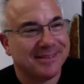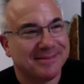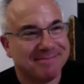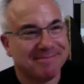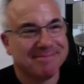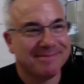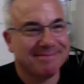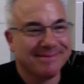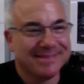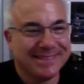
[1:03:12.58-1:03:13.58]
it.
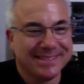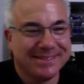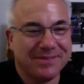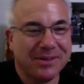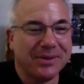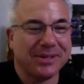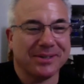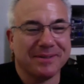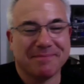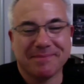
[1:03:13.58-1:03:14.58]
Digging into
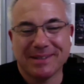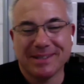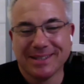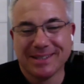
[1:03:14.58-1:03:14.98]
something a bit